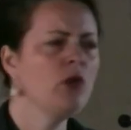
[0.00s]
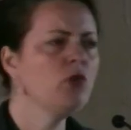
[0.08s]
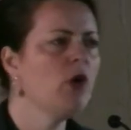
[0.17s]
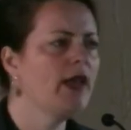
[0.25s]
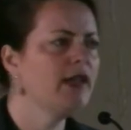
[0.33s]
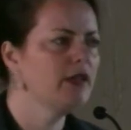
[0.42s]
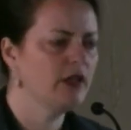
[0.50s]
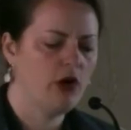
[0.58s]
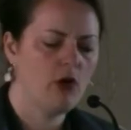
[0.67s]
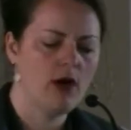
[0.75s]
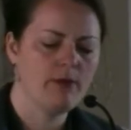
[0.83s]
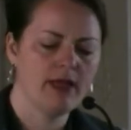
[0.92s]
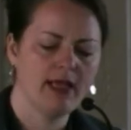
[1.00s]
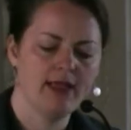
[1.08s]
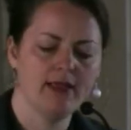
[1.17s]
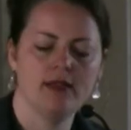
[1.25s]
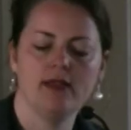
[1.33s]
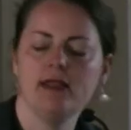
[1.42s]
one wanted to go up
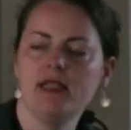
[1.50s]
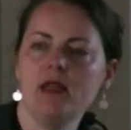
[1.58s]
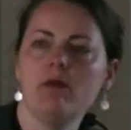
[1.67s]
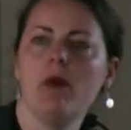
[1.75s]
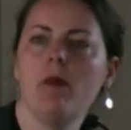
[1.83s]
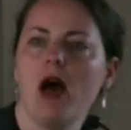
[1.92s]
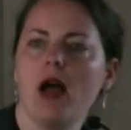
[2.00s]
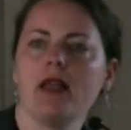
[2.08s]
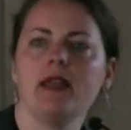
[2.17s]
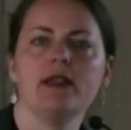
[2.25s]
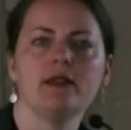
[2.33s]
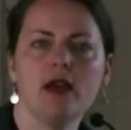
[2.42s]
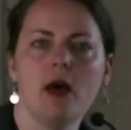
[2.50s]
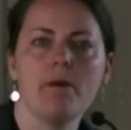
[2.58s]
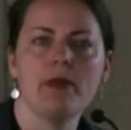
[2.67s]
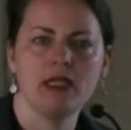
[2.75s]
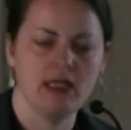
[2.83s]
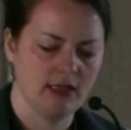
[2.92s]
against the deep-pocketed
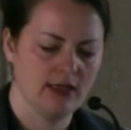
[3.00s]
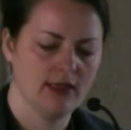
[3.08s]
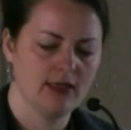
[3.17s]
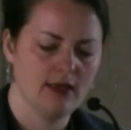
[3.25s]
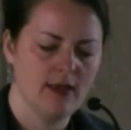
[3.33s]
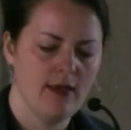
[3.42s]
companies.